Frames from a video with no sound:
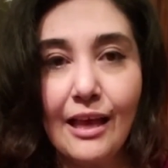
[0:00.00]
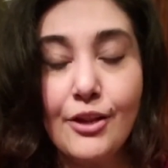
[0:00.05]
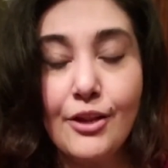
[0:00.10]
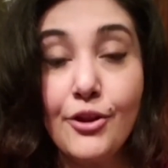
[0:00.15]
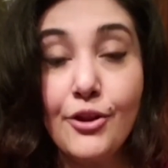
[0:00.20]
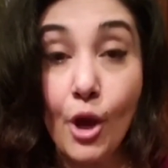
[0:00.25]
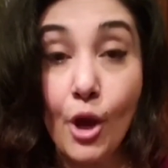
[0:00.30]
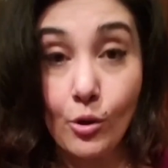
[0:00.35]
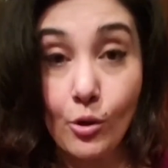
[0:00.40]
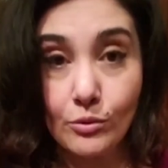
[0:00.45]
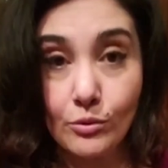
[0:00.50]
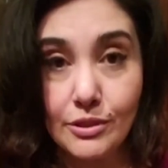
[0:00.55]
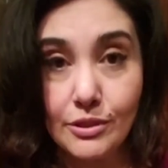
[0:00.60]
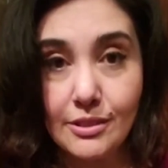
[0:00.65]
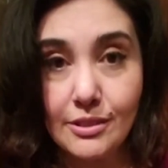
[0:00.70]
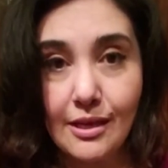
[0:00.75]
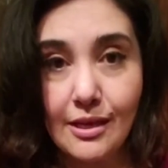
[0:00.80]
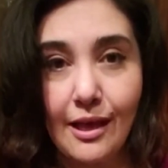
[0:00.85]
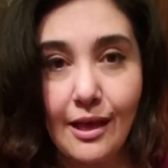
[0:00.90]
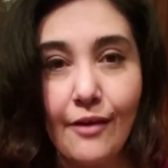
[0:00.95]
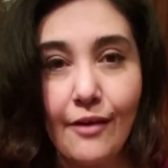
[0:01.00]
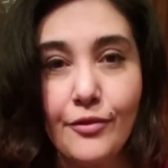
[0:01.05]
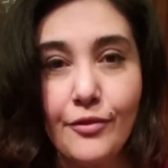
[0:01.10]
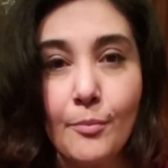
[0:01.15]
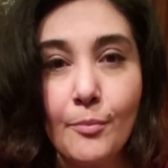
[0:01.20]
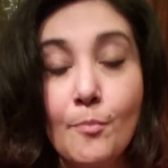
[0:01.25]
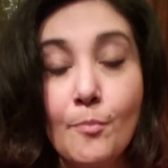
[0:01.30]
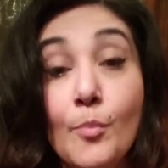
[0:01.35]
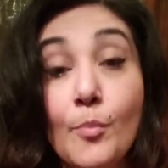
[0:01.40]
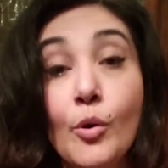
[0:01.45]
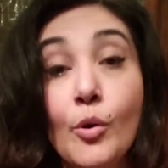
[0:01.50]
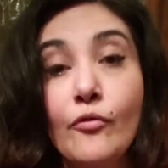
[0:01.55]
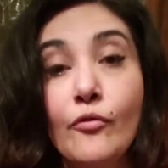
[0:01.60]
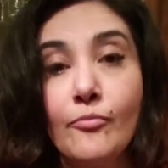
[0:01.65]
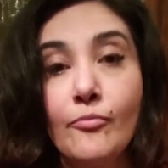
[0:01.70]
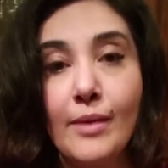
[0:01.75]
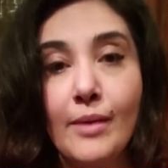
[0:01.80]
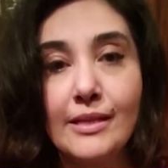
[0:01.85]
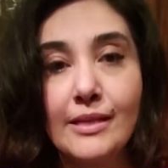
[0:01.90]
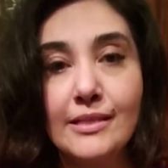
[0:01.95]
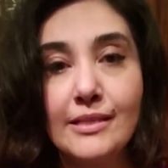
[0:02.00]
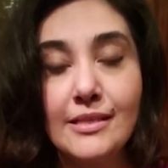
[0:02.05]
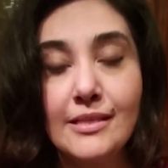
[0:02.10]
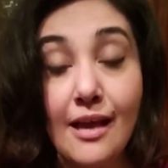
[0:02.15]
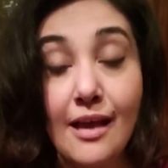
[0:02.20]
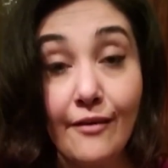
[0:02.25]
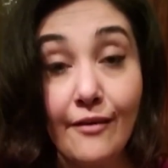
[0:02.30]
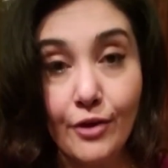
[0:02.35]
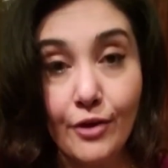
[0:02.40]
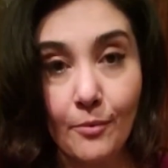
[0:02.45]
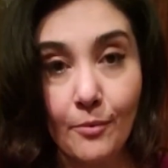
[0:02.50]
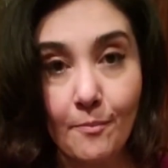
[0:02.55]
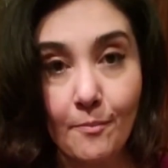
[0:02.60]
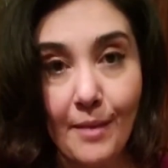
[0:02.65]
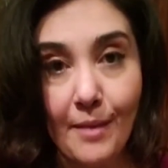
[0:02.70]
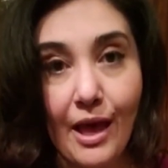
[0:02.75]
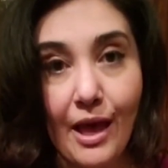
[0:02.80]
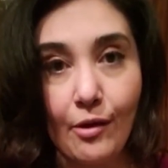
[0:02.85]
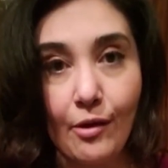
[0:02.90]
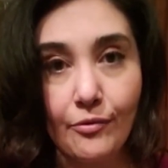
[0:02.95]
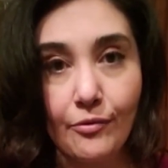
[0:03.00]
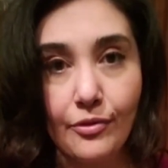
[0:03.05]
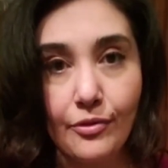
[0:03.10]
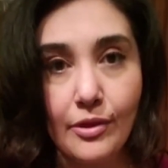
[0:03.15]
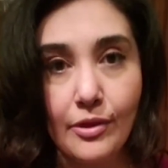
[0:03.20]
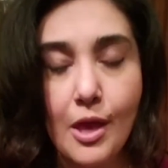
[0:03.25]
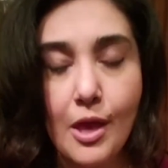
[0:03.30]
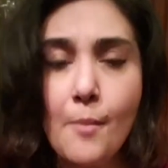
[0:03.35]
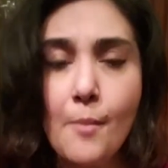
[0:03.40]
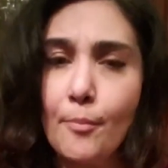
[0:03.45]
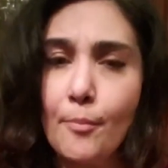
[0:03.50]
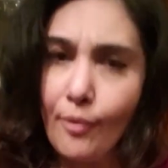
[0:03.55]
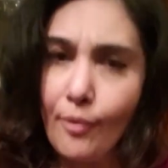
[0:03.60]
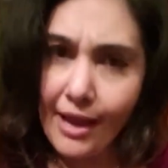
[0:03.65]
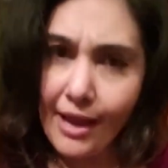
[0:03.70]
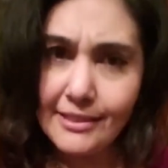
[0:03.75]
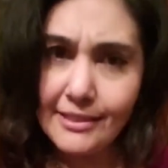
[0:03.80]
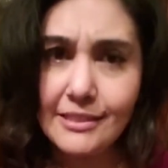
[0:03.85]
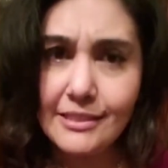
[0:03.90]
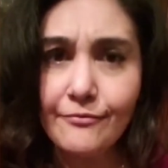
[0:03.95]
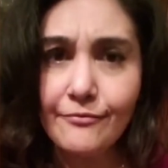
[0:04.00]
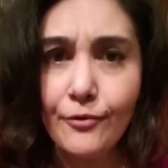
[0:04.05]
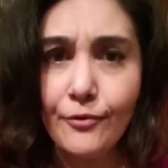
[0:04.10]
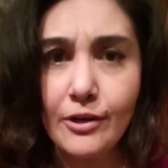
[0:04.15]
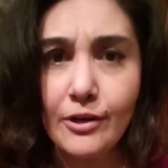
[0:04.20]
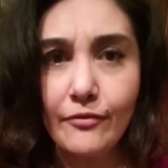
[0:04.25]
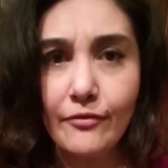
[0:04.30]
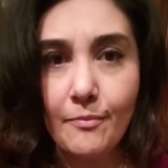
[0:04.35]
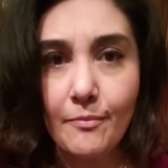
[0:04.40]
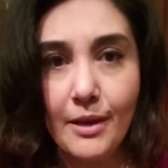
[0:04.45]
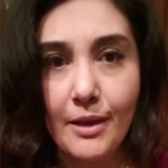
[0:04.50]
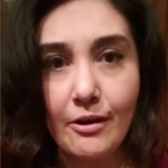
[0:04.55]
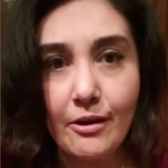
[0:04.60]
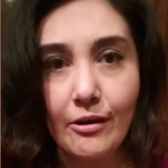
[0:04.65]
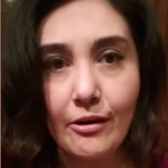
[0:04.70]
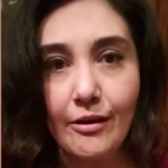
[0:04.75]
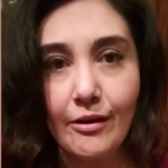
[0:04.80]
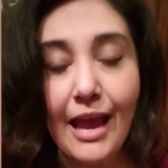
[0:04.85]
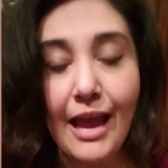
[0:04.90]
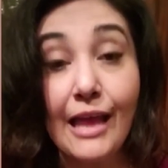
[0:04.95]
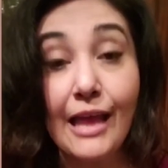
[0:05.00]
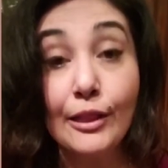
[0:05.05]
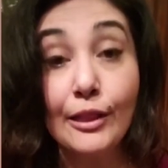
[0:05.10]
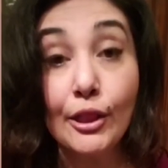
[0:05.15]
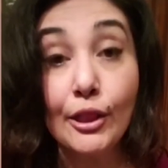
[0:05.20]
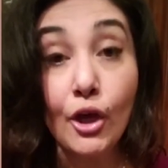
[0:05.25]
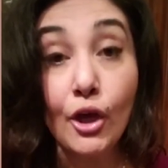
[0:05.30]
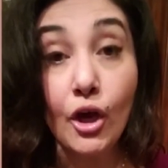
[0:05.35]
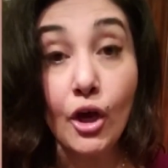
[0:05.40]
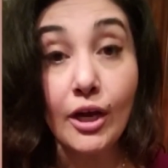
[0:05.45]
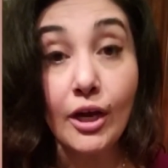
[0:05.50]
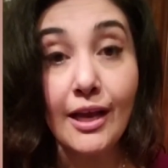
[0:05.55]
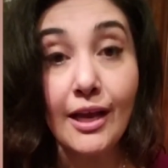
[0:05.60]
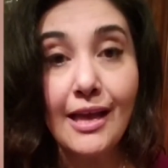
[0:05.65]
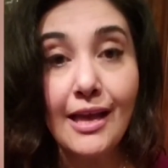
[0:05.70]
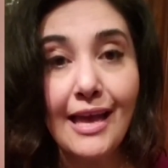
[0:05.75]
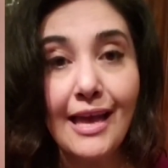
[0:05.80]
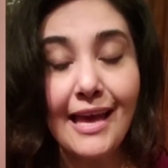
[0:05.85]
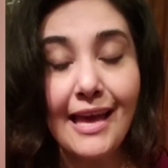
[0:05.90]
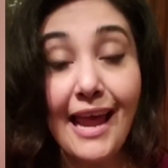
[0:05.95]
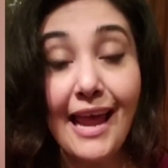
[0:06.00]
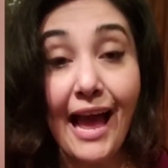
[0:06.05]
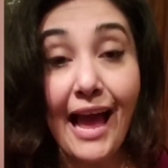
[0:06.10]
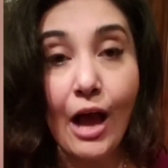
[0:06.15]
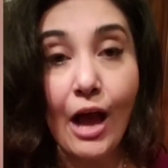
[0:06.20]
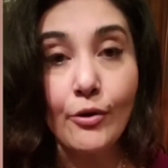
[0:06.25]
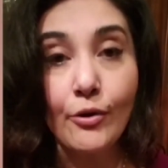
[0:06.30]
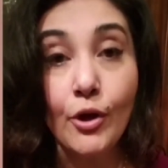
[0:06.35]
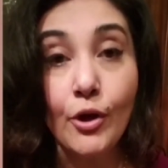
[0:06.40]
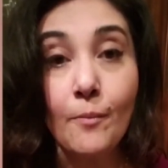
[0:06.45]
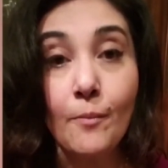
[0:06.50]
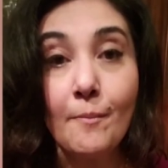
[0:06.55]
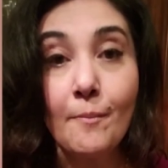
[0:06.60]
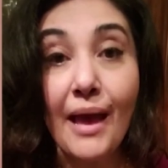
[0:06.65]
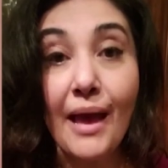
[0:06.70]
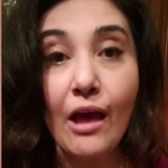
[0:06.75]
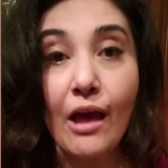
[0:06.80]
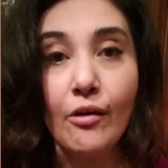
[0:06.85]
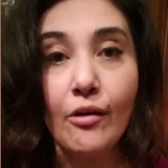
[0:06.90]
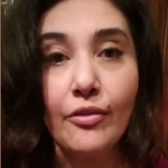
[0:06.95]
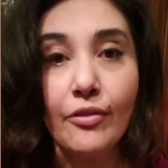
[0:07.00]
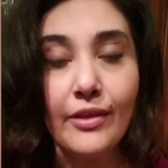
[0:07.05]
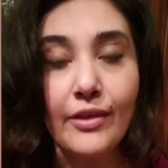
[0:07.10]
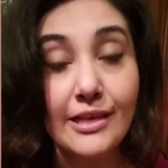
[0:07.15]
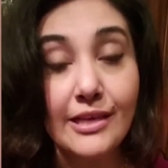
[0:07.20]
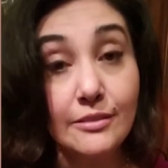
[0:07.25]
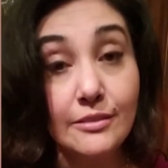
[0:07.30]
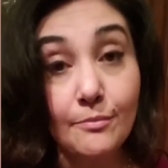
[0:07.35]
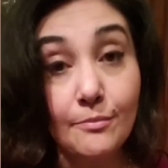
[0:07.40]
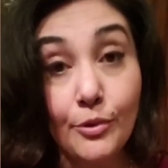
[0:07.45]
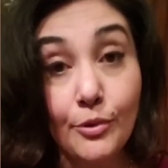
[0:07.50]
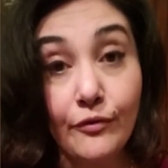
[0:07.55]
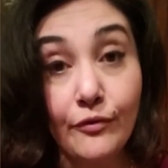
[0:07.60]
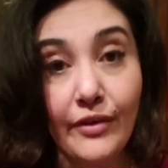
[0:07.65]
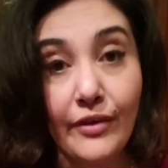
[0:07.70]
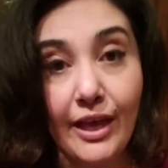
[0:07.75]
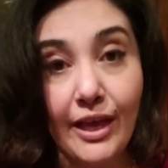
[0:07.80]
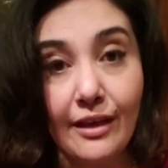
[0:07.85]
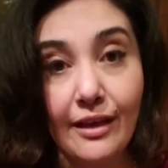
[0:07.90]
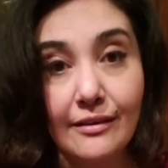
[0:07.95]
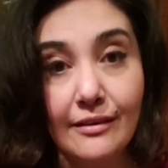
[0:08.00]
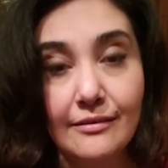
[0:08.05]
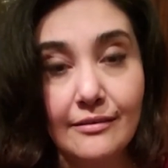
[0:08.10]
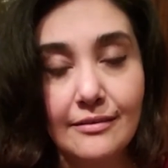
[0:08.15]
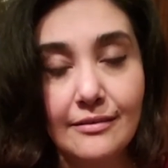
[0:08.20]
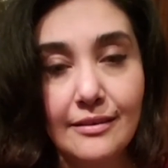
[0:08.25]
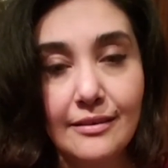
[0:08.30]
note of the movement of your mouth. Practice in front of a mirror and look at how your mouth is moving.